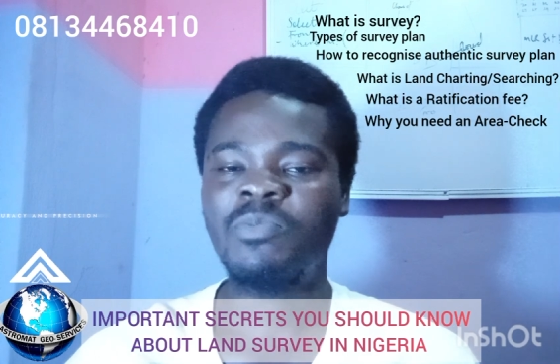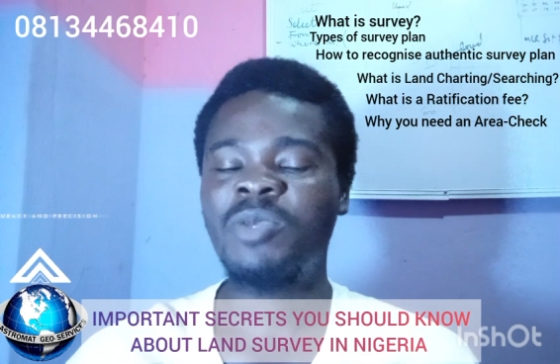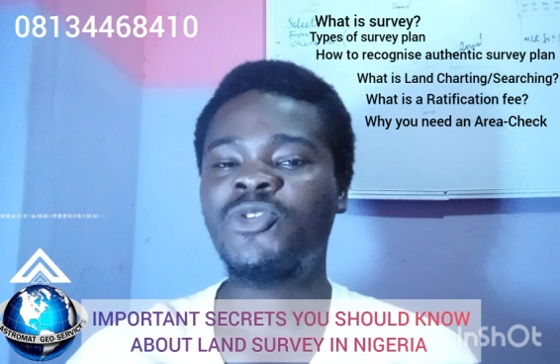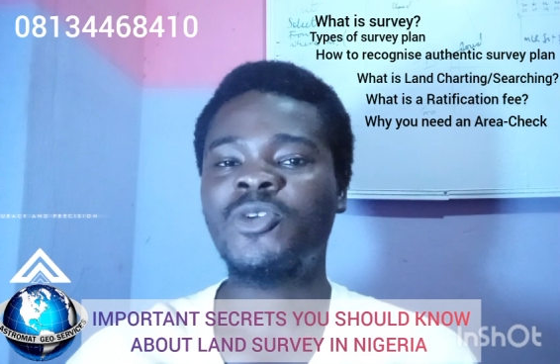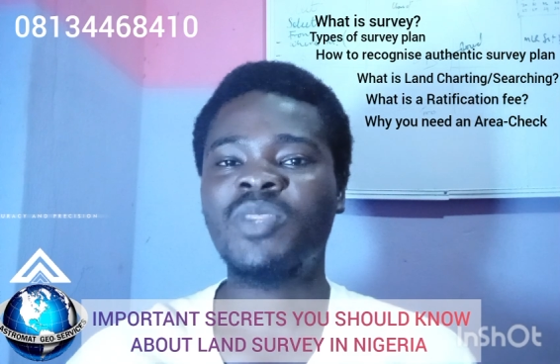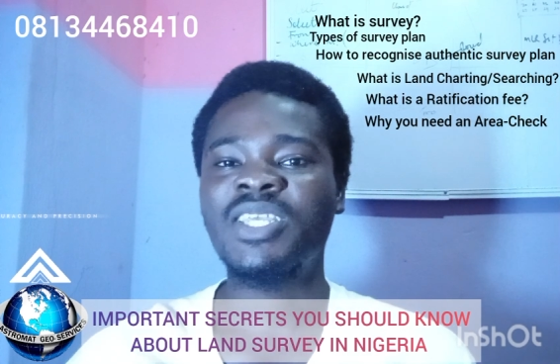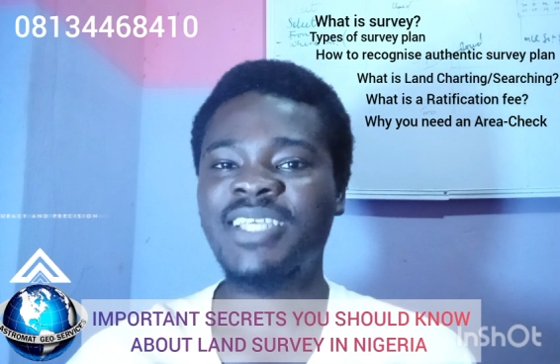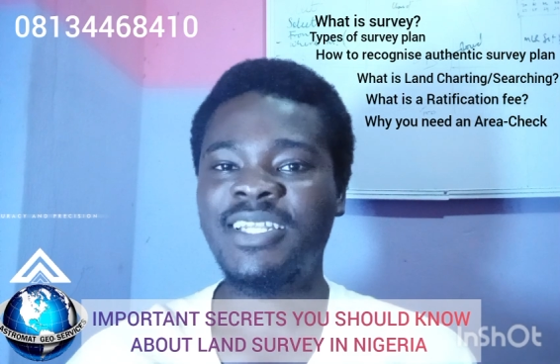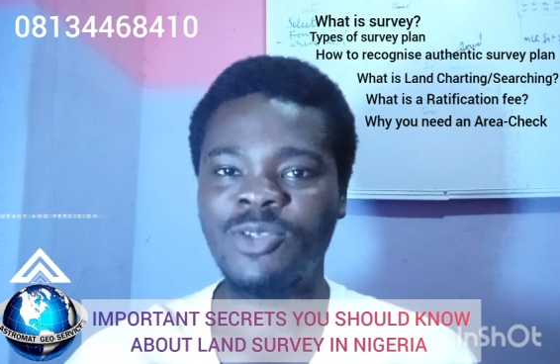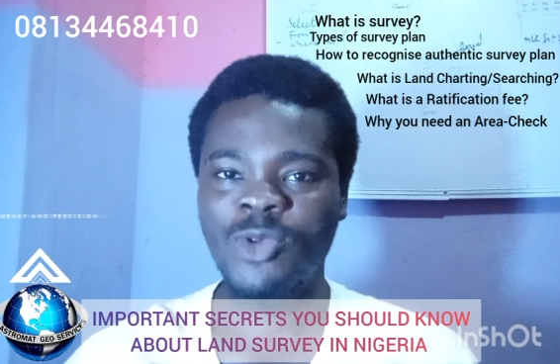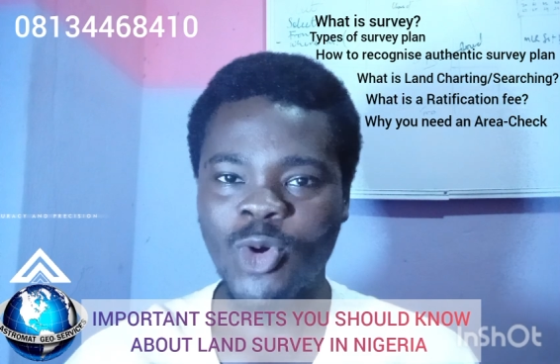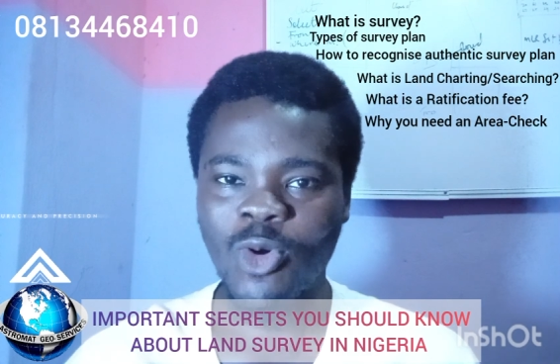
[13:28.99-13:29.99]
maybe some things I
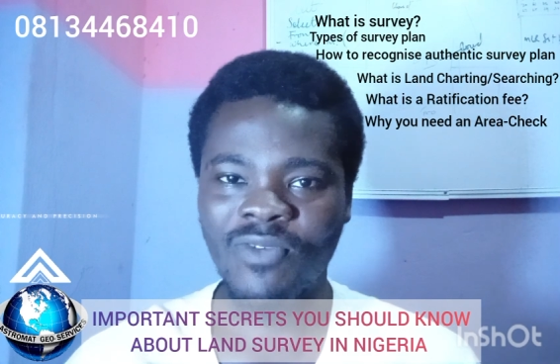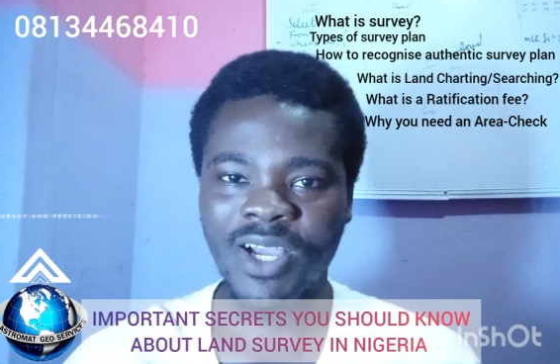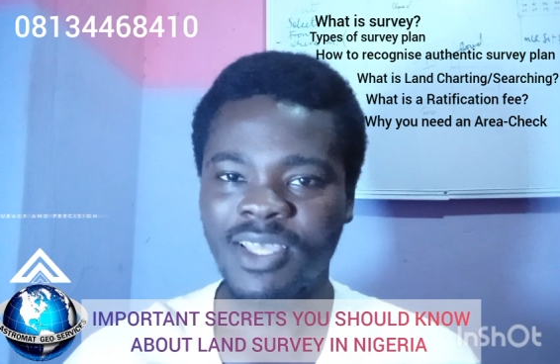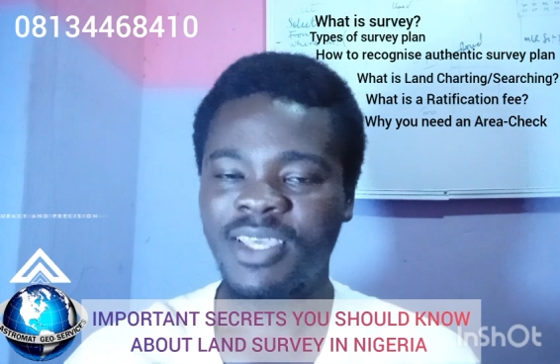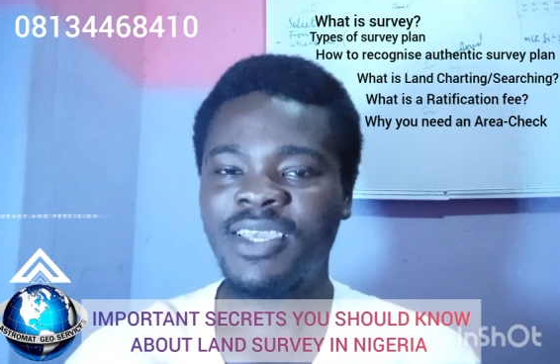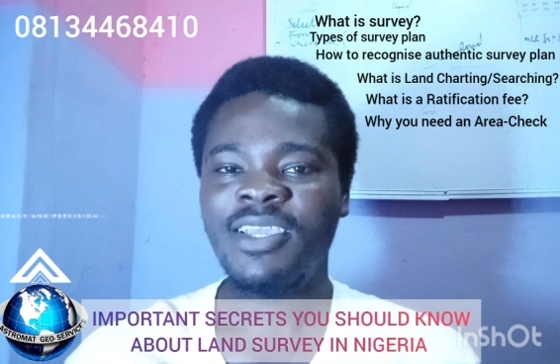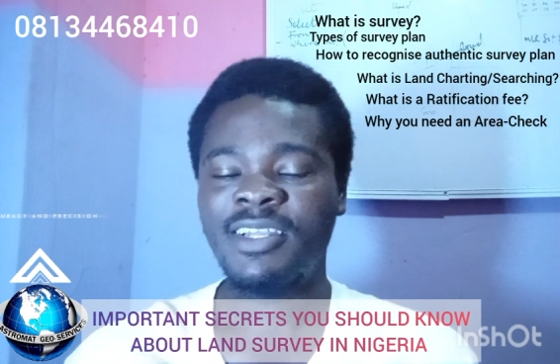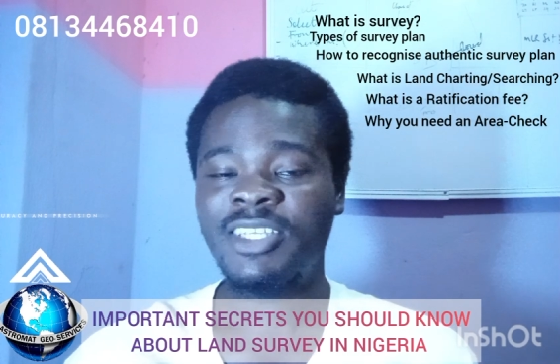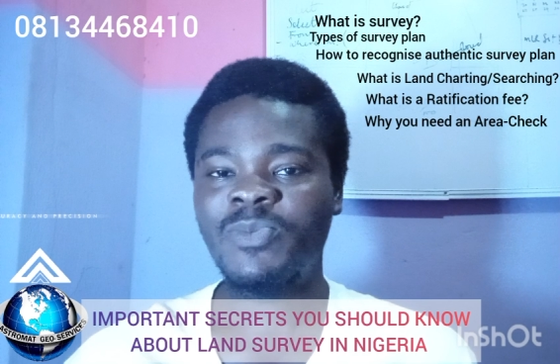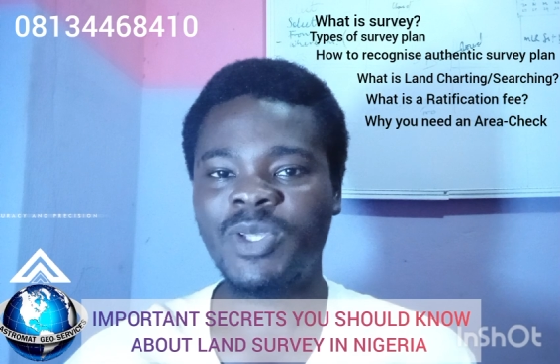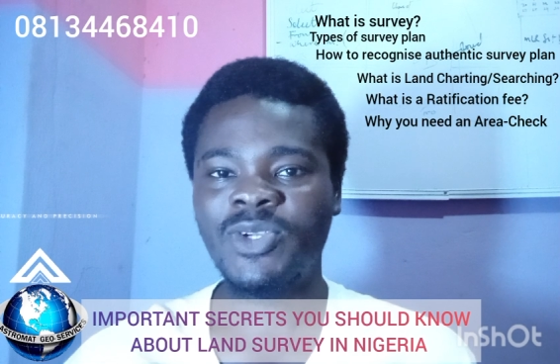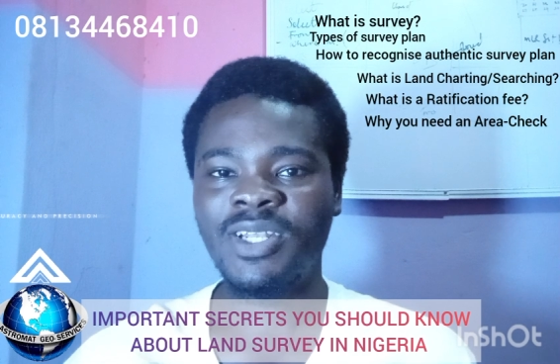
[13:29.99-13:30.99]
did not cover in this
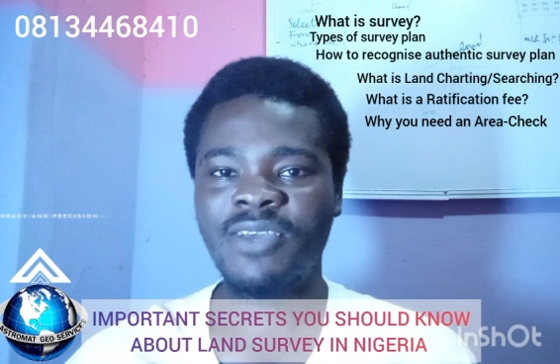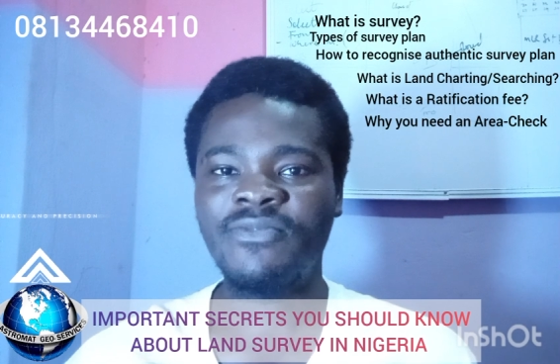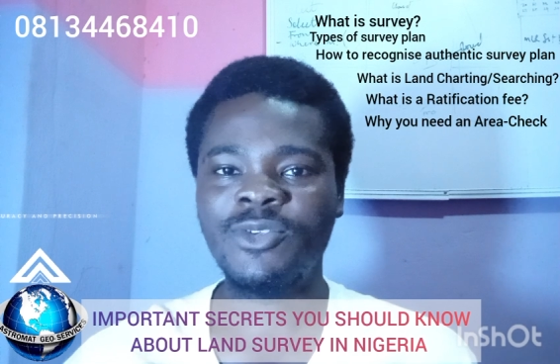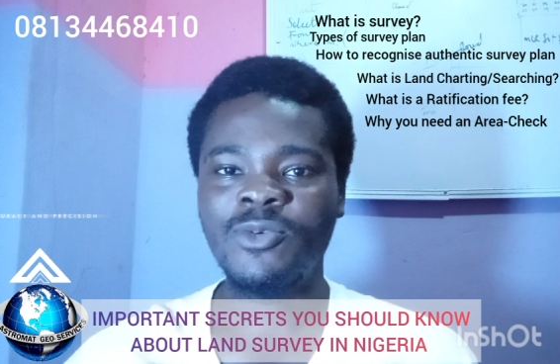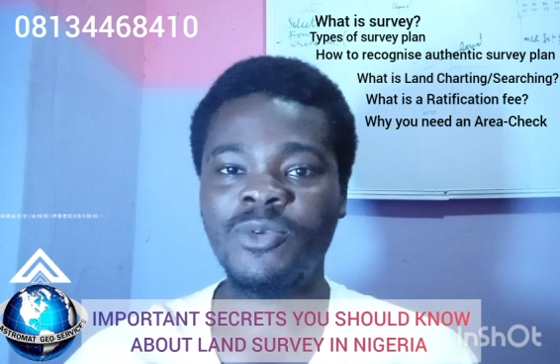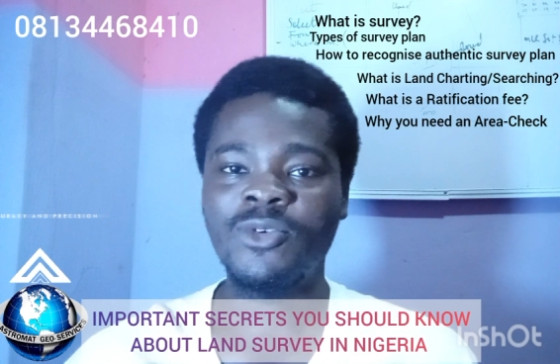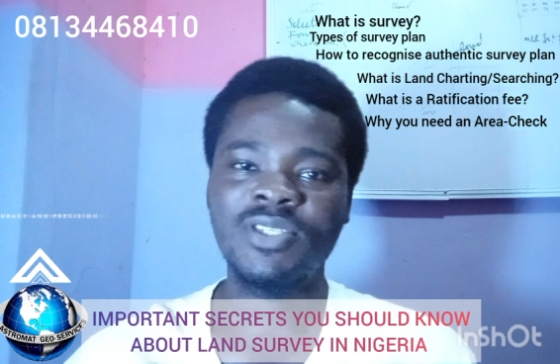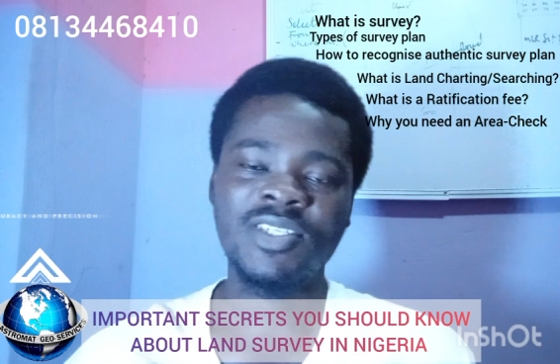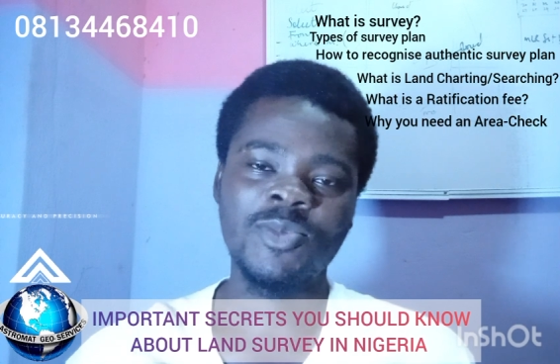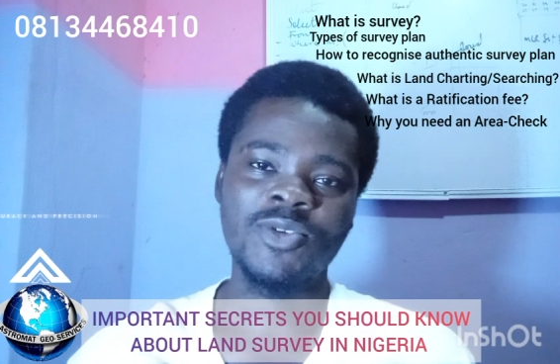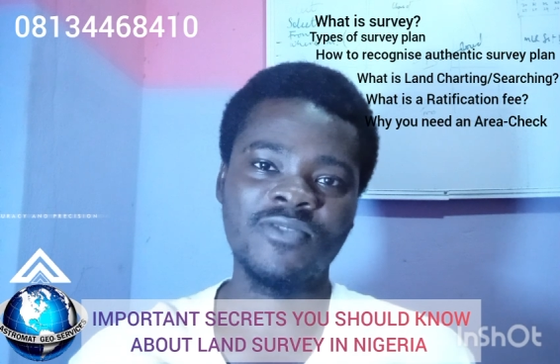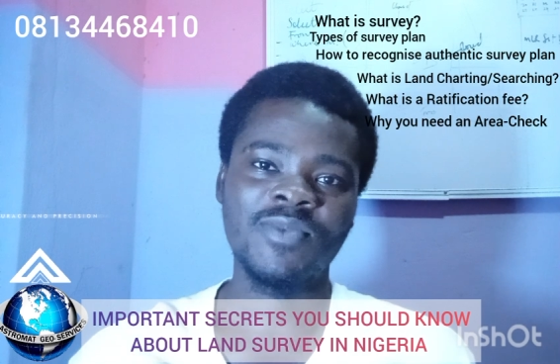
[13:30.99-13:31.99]
particular video because this
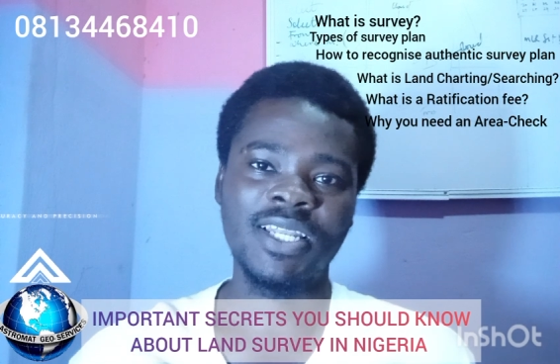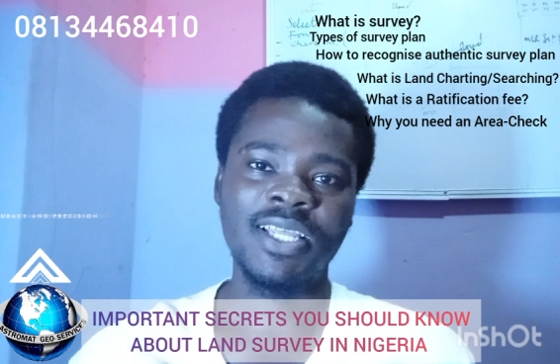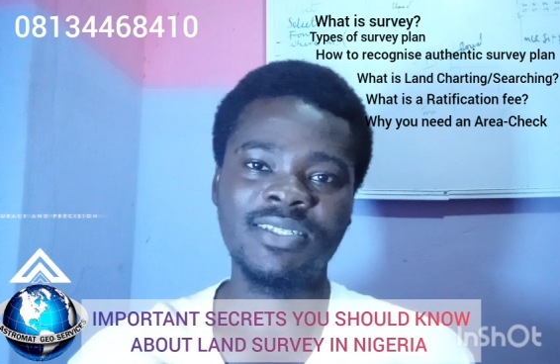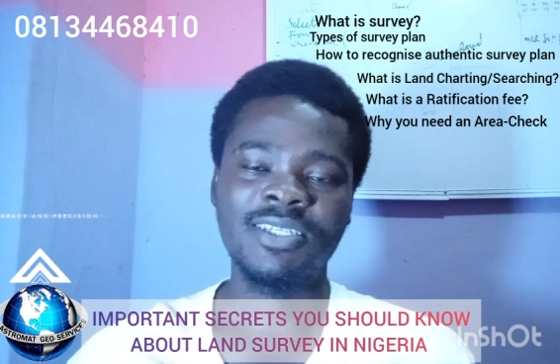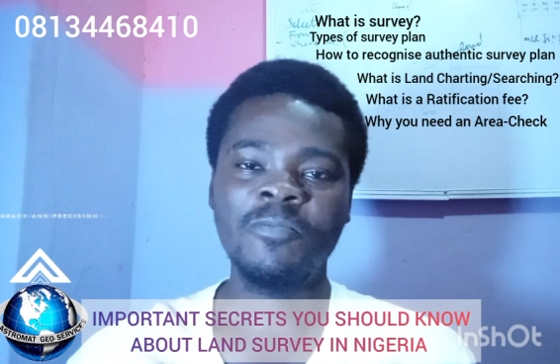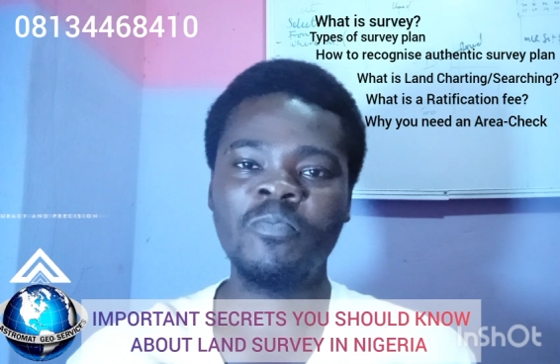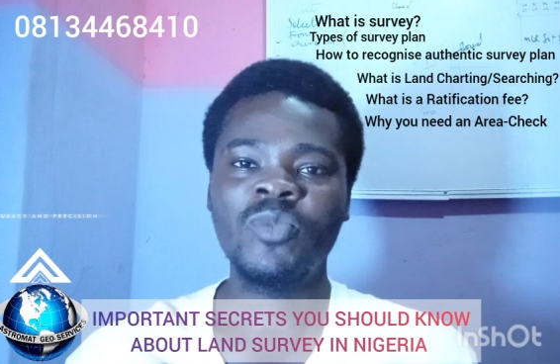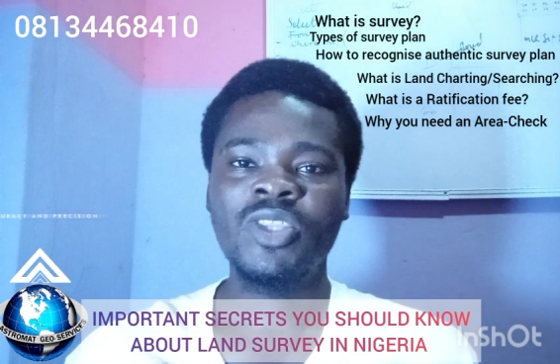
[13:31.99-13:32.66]
video has been lengthy,